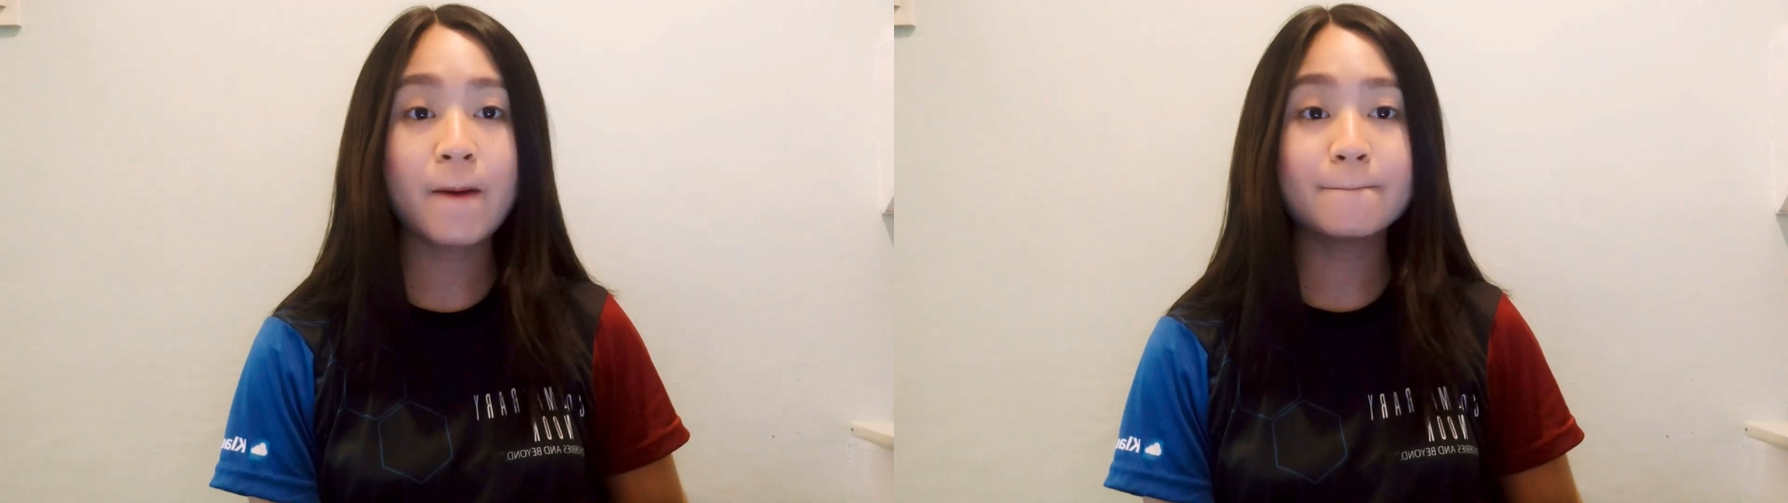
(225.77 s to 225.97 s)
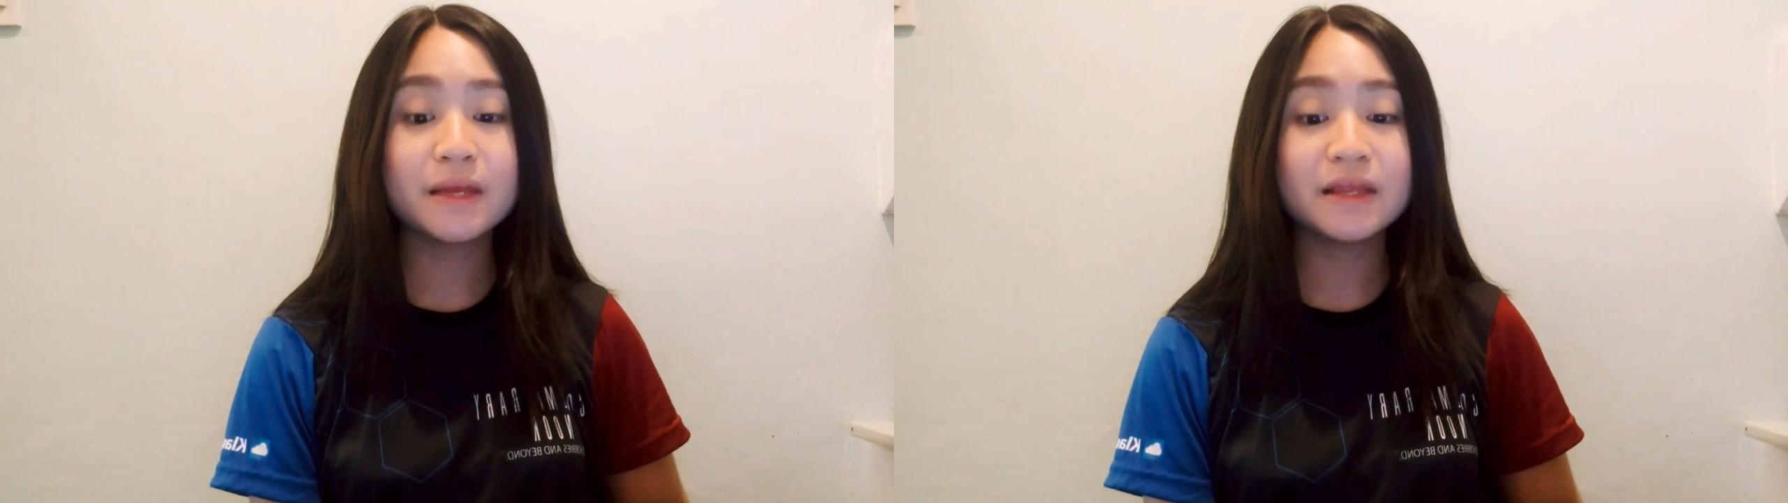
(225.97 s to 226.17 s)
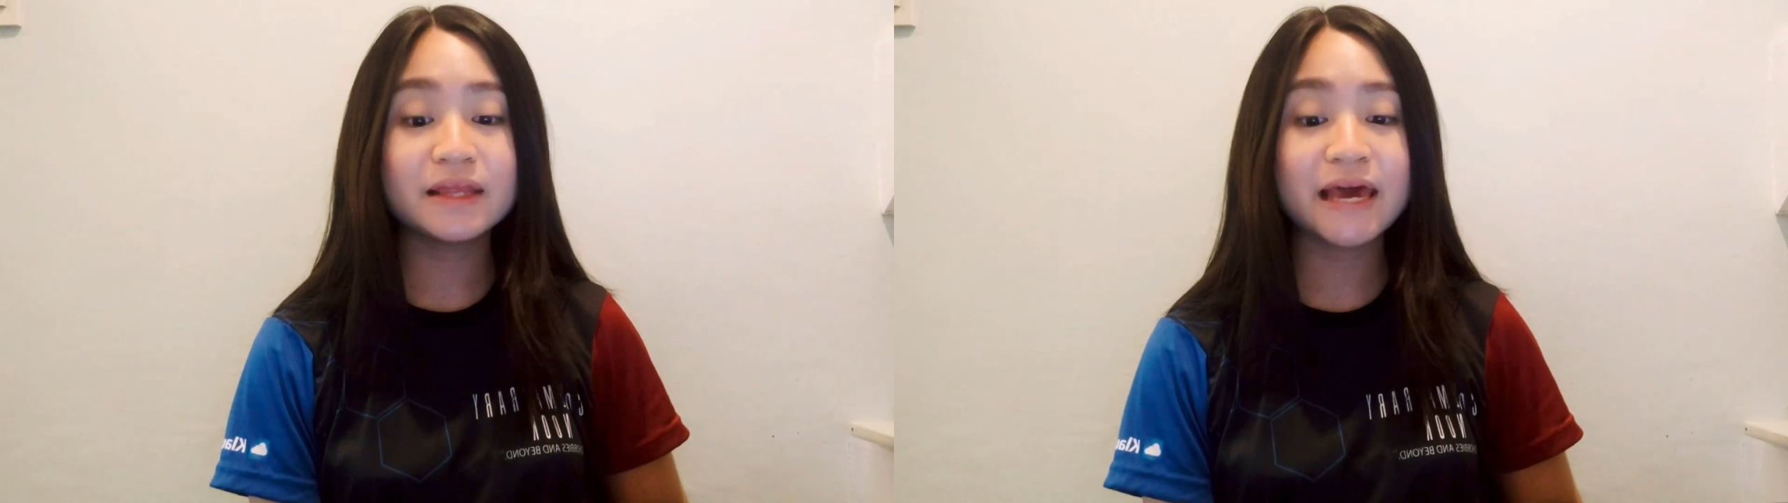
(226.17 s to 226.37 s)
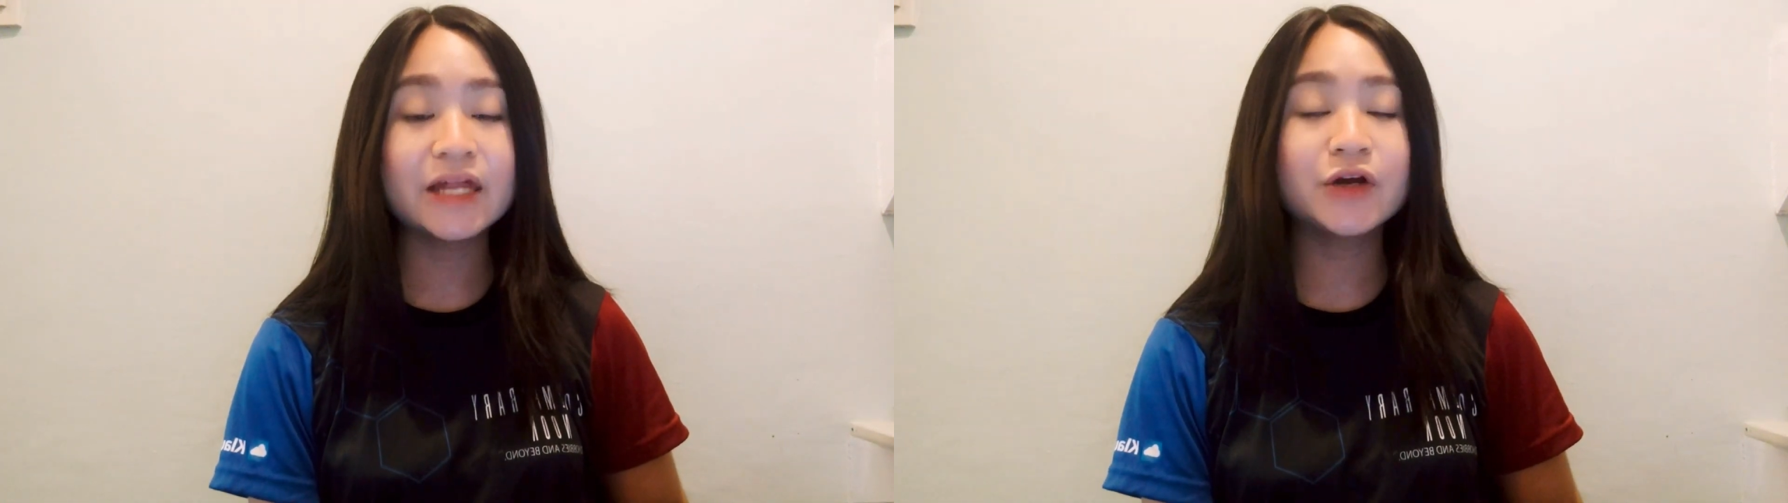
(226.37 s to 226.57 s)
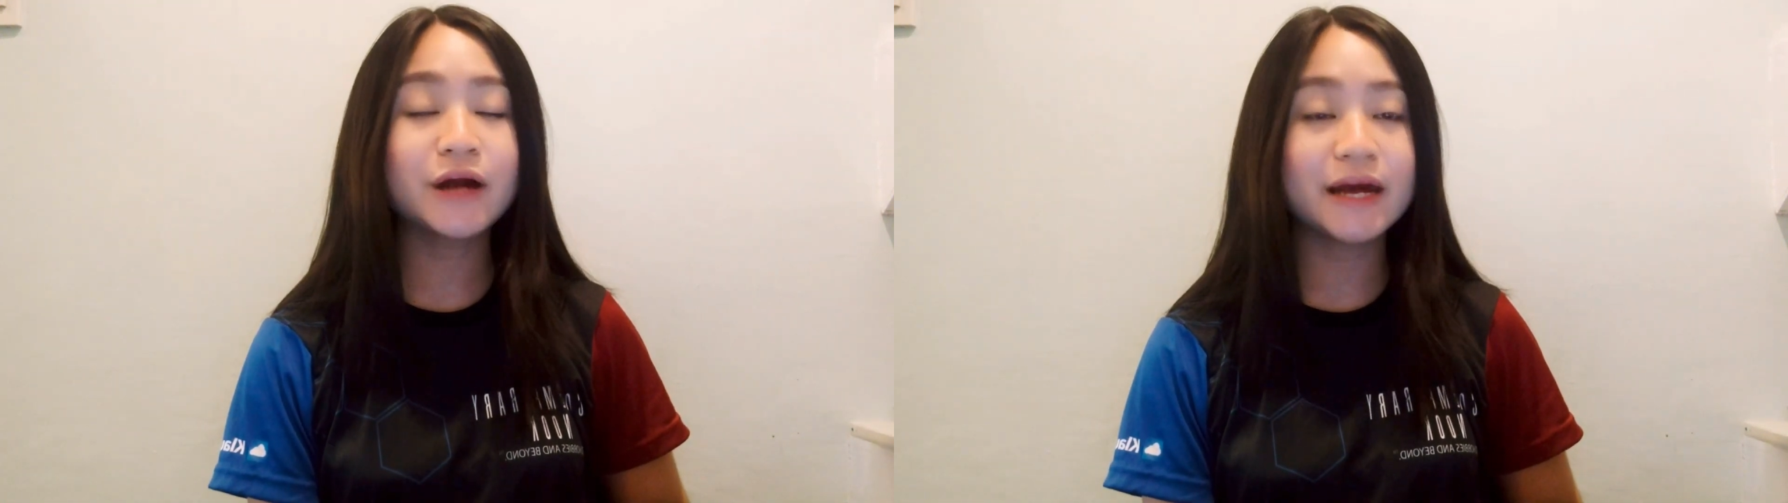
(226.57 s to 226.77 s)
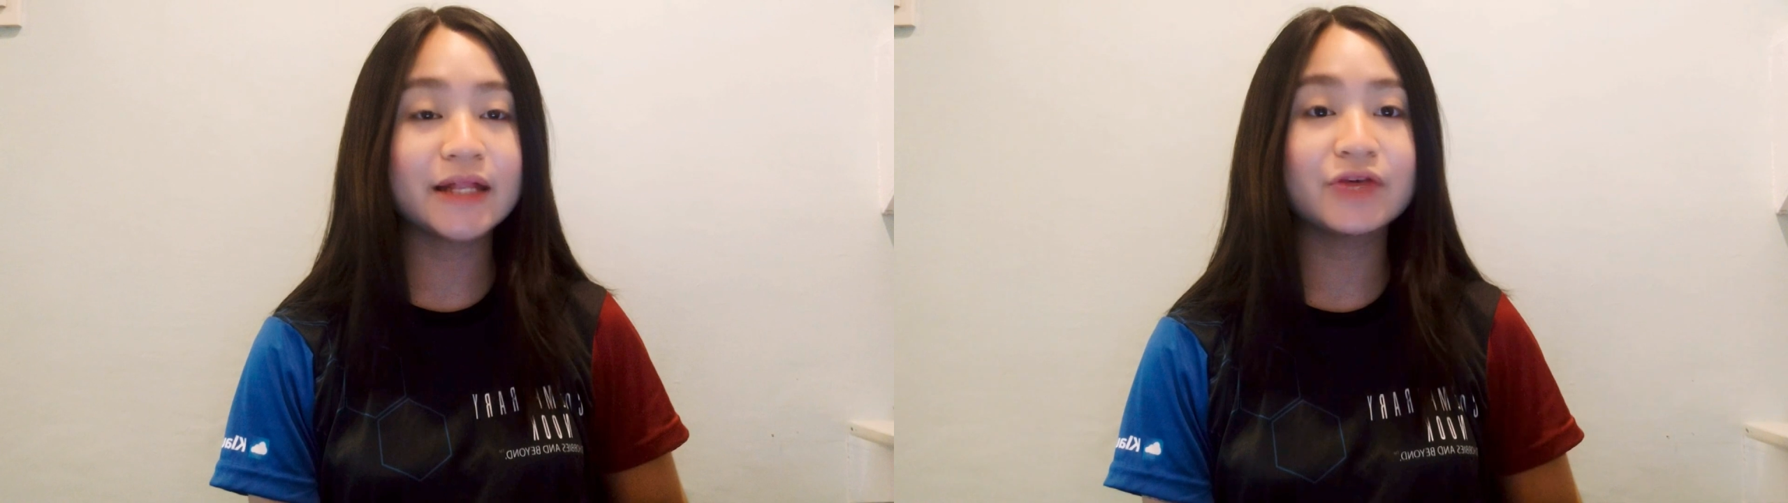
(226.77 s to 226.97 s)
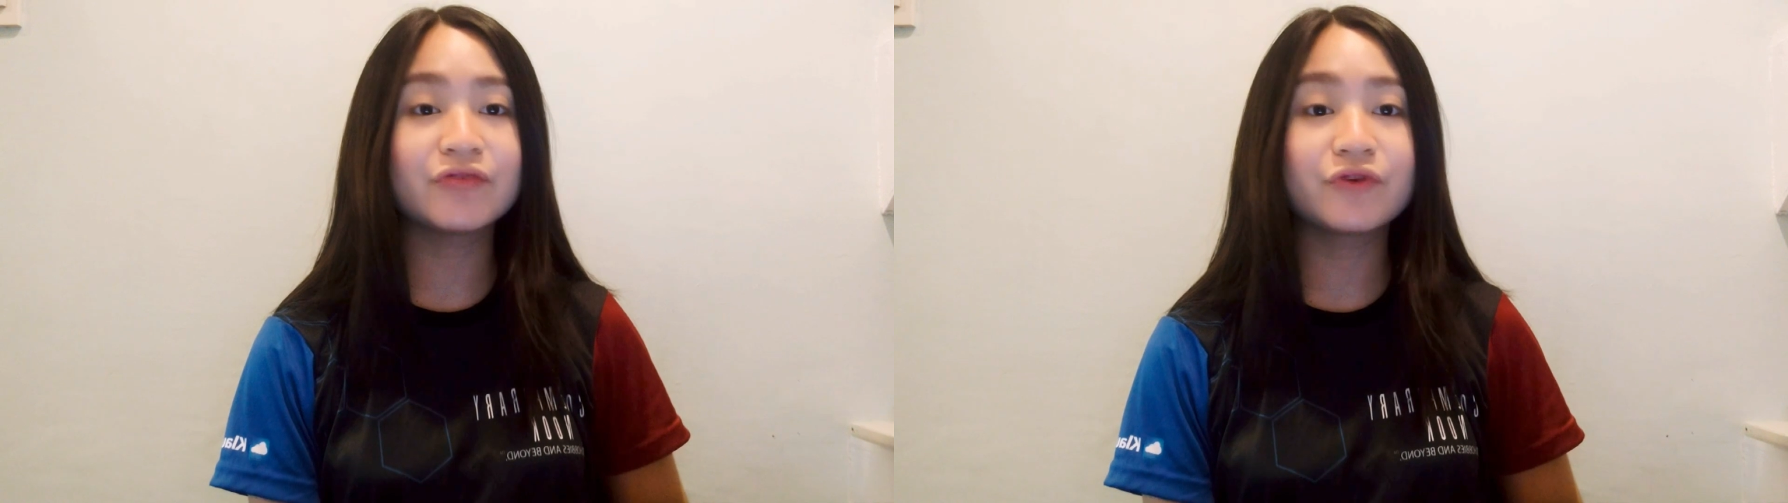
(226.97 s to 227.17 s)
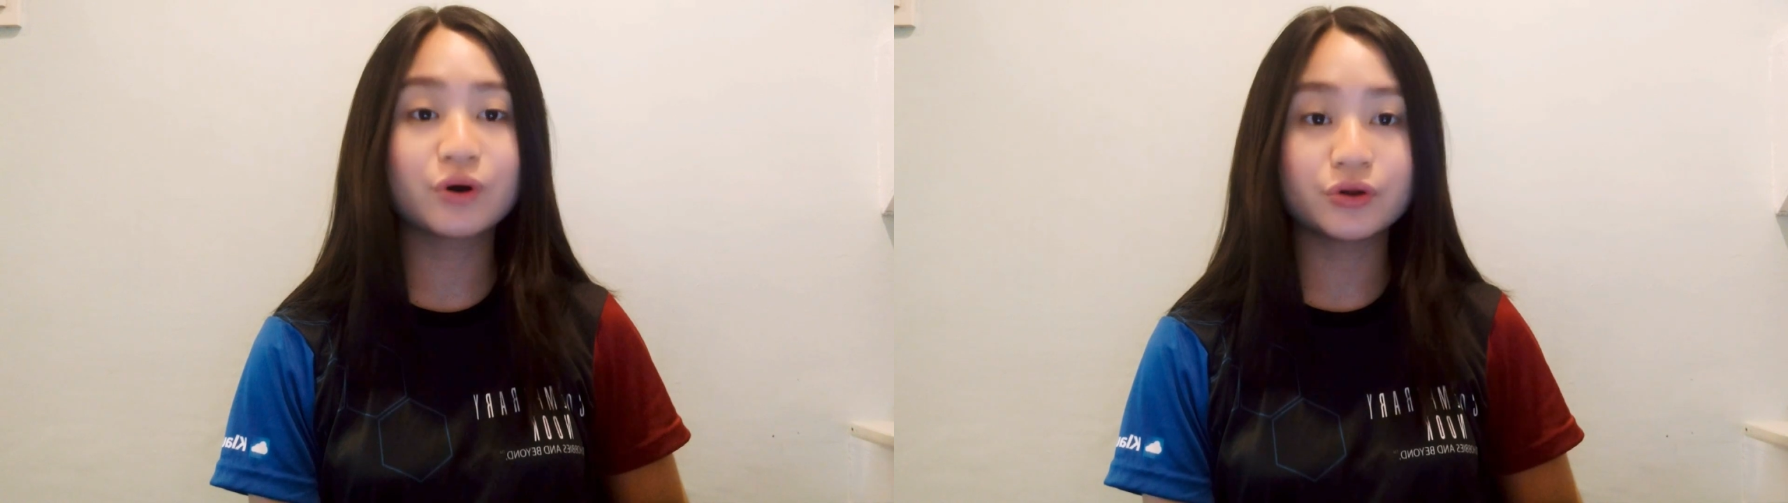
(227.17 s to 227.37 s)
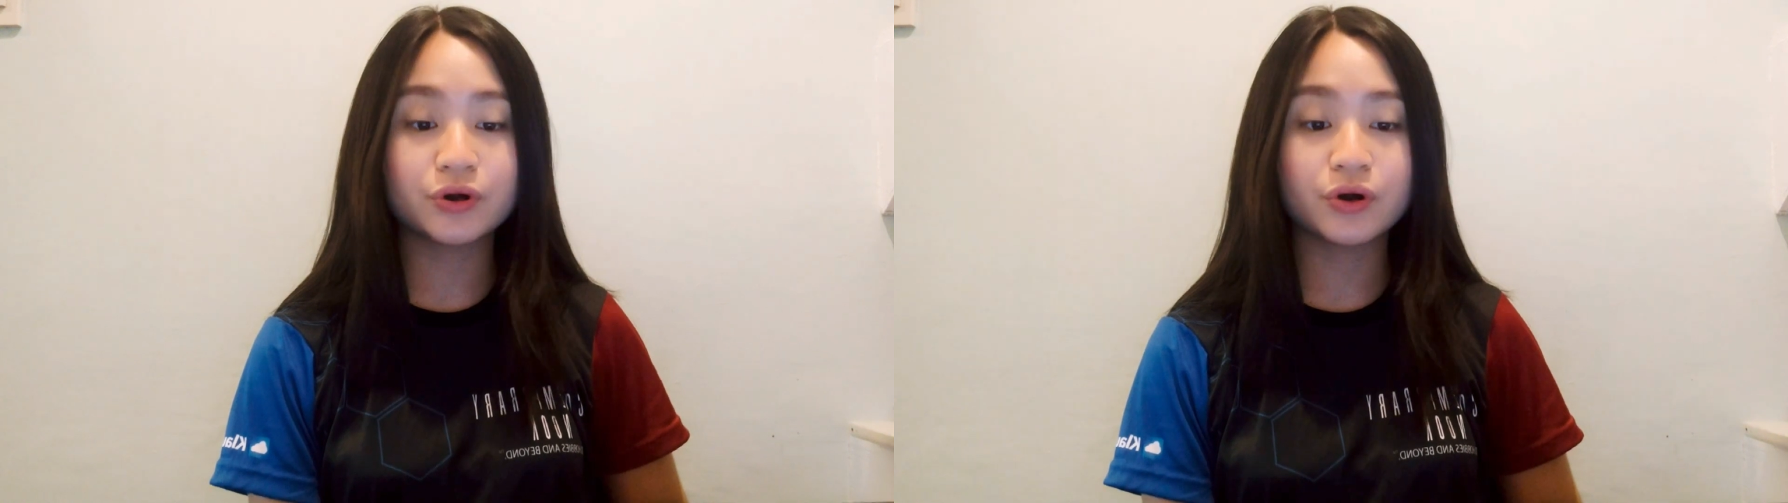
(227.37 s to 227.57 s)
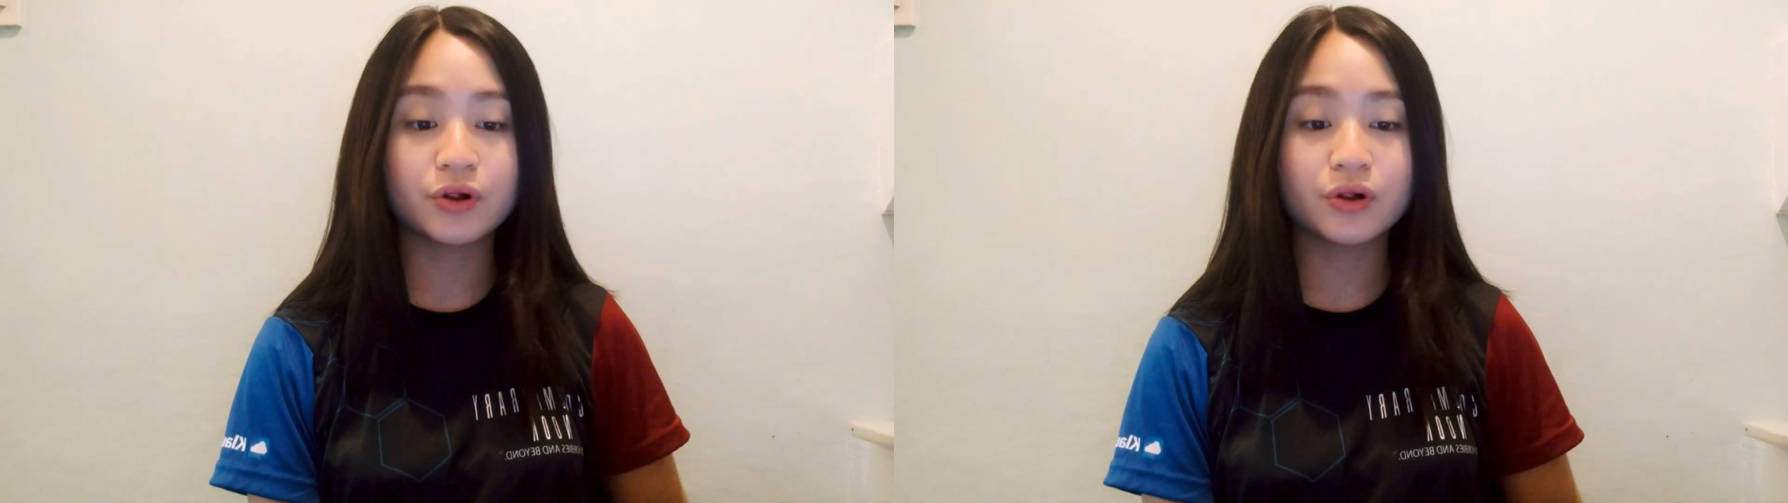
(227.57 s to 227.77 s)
Maintain creative control.